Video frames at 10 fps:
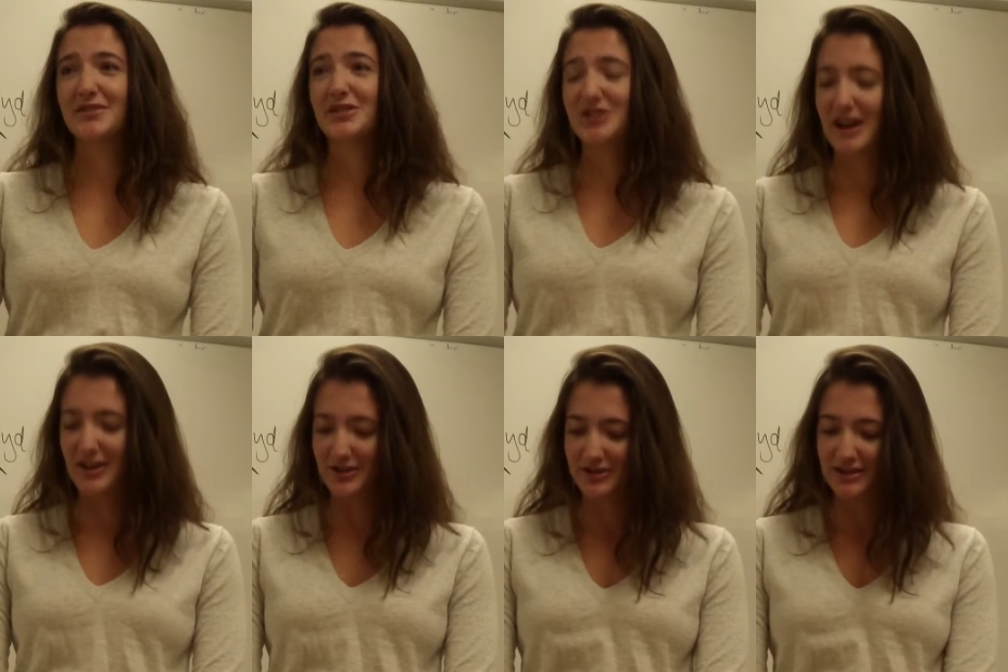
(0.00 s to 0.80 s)
of their
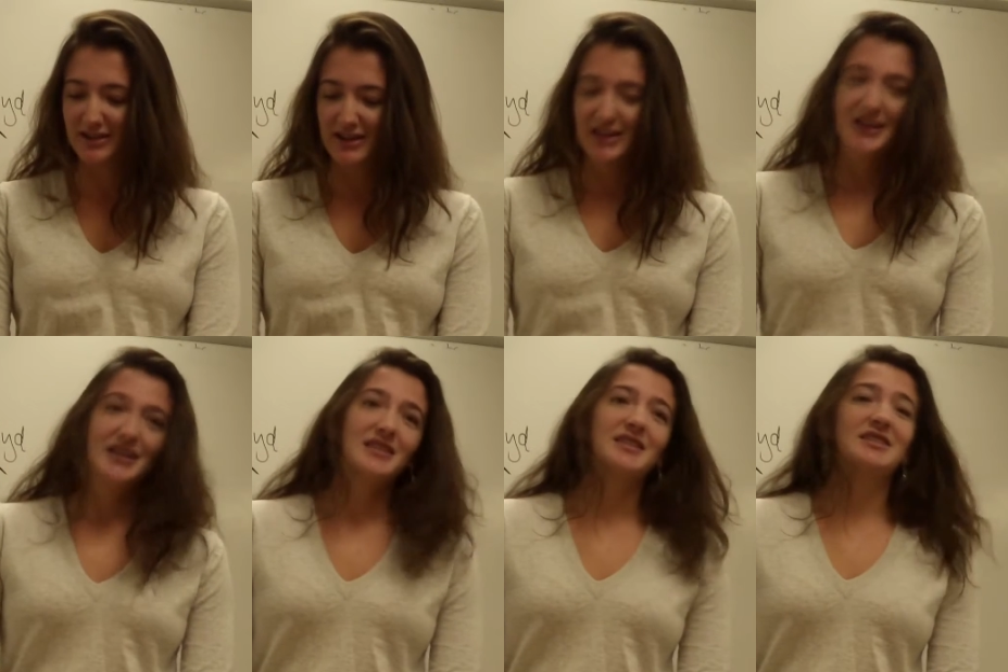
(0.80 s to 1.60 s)
child.
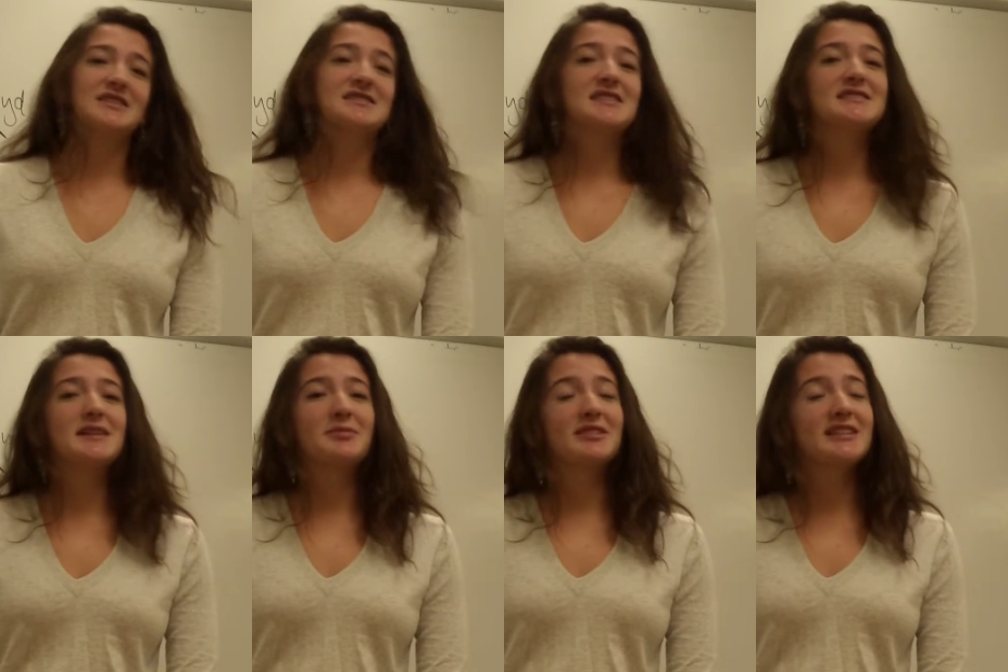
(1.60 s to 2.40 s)
There is a
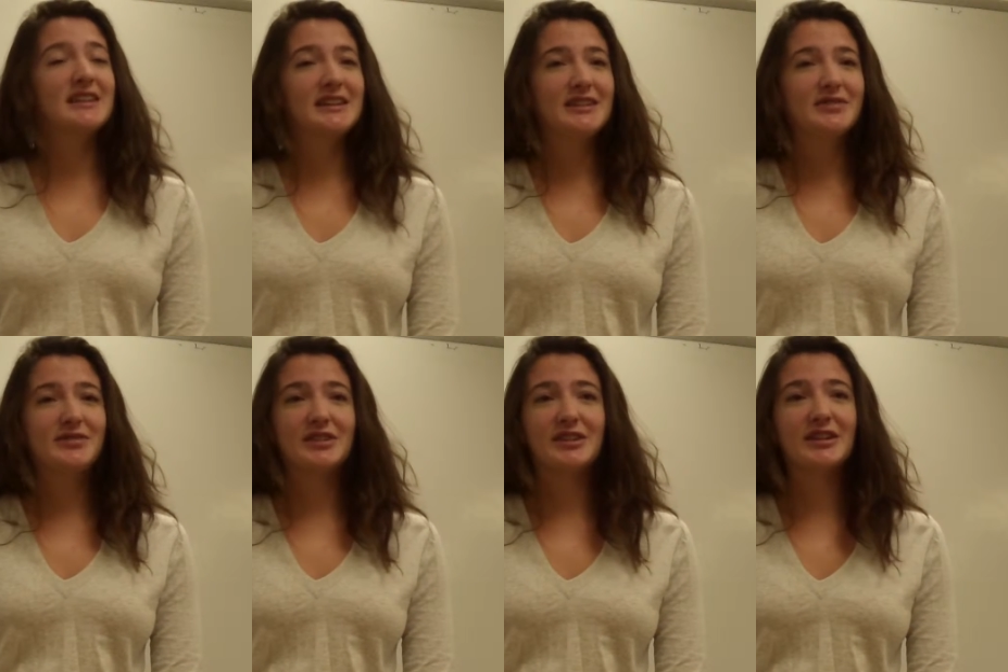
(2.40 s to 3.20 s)
separate nanny
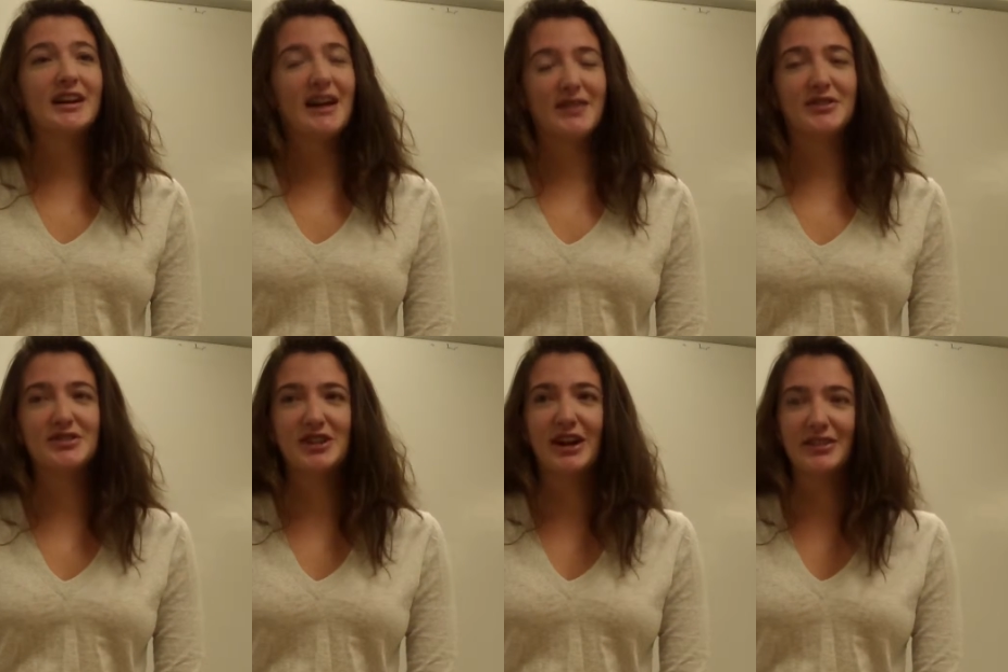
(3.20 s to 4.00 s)
for
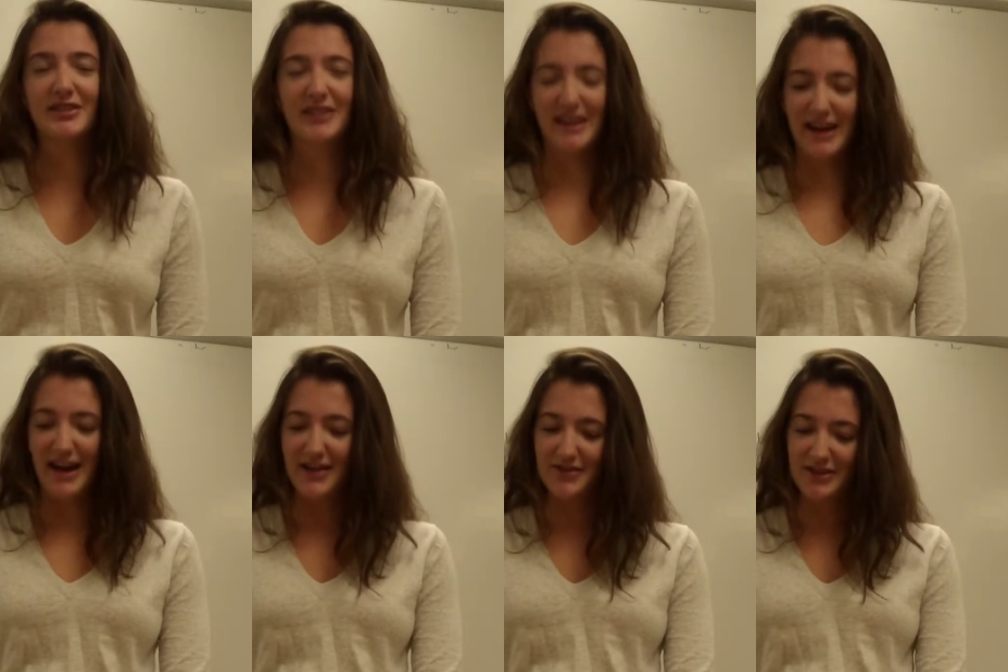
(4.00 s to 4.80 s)
every child that they
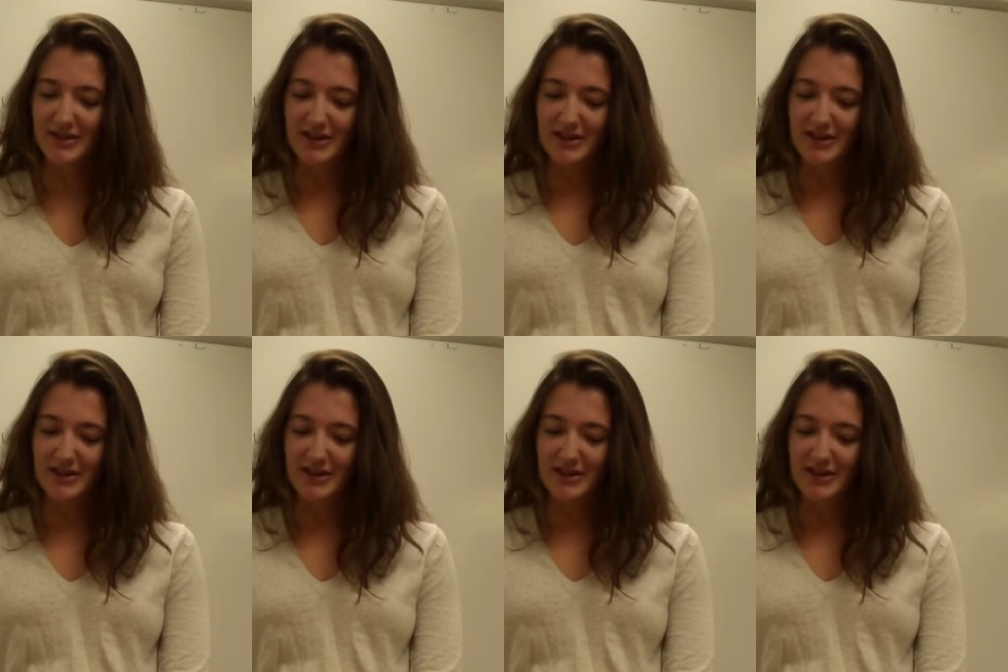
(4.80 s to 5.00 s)
have.